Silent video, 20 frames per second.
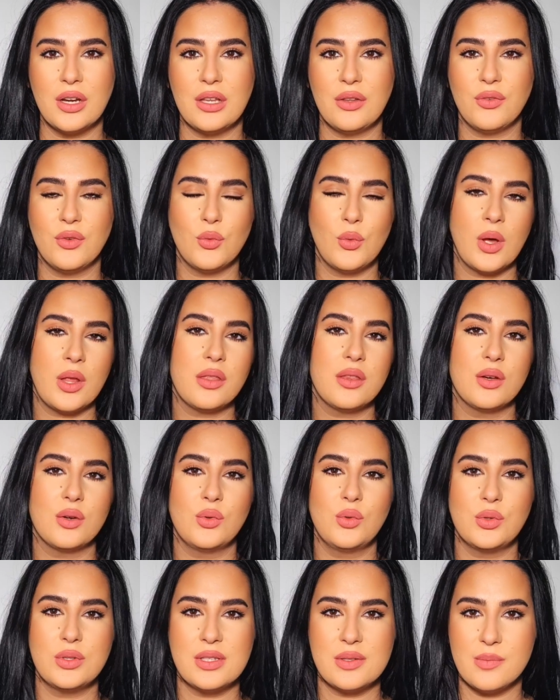if you want the
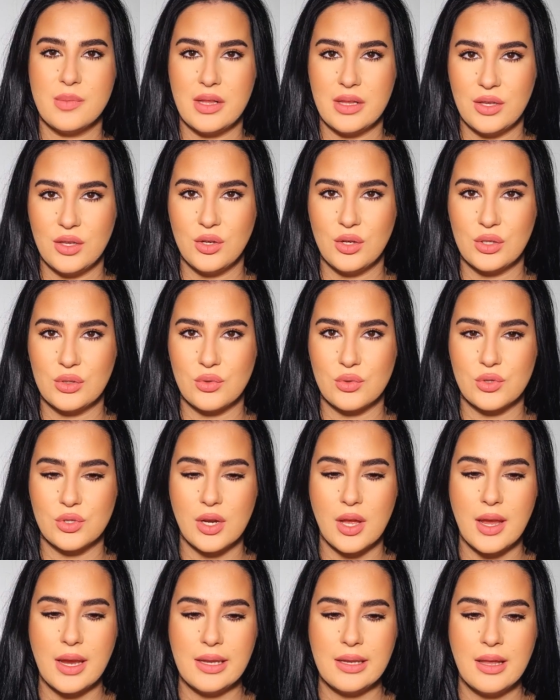oud smell here to
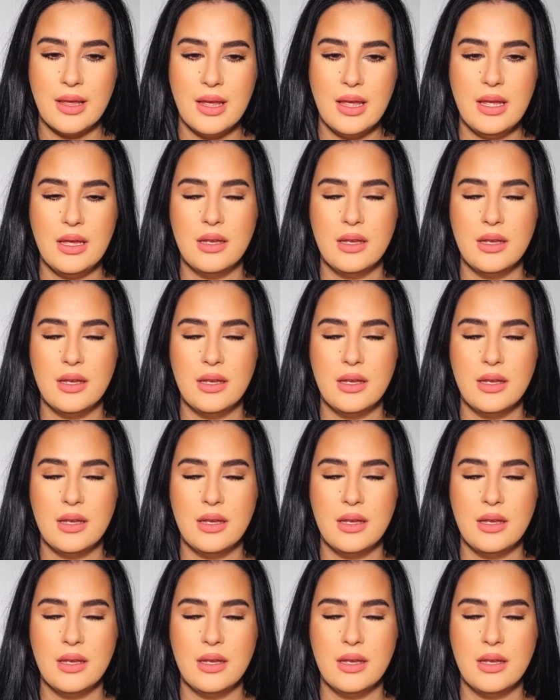shine,